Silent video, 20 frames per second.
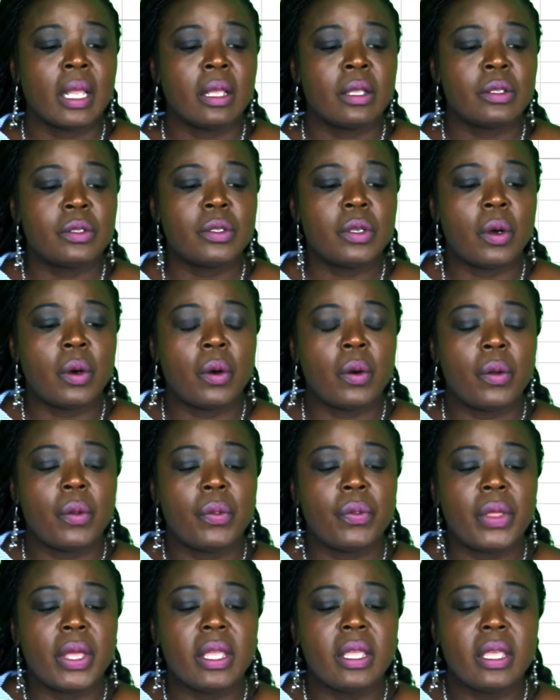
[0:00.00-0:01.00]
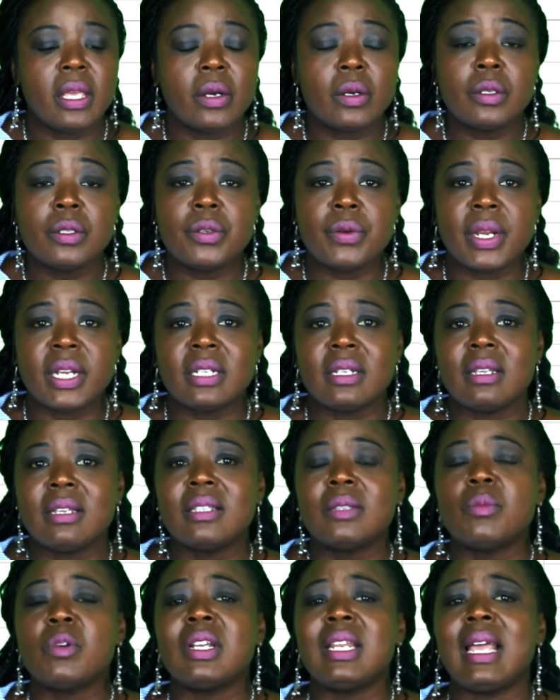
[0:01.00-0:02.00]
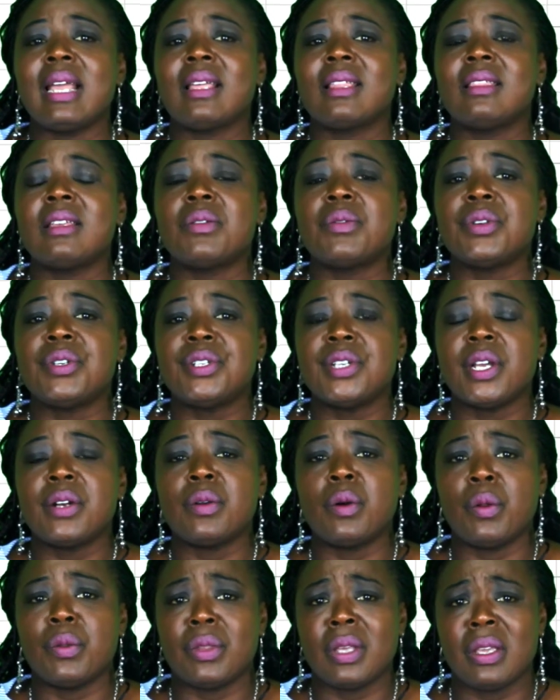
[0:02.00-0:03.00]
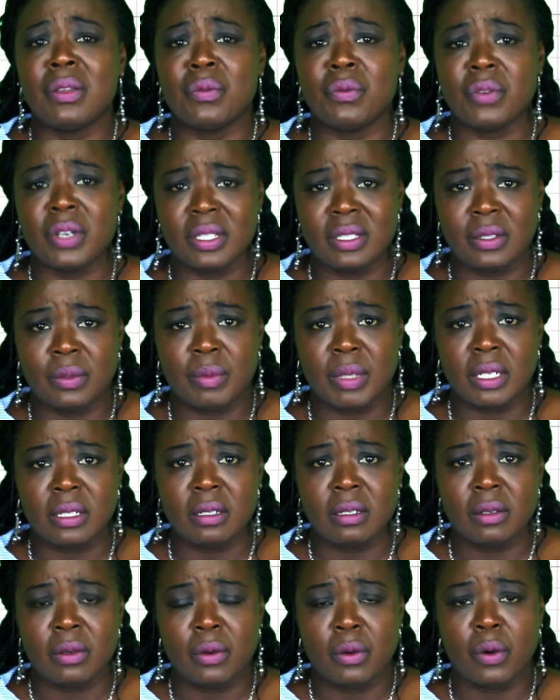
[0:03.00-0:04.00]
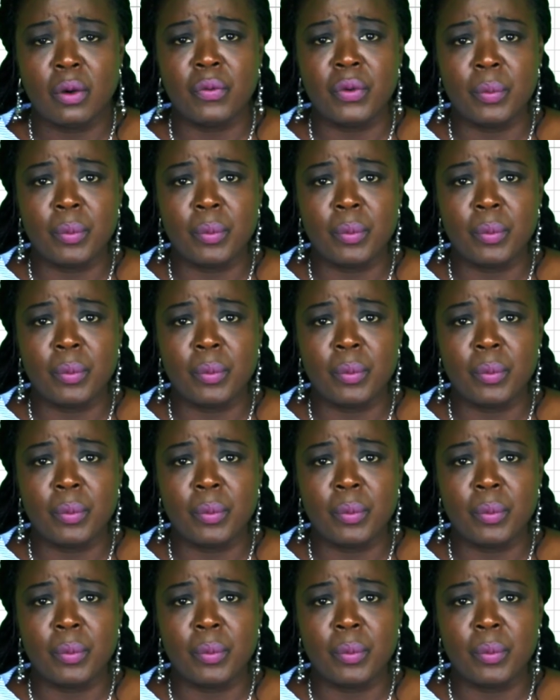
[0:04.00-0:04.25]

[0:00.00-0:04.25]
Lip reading: So the yield rate is more like the return on the investment of a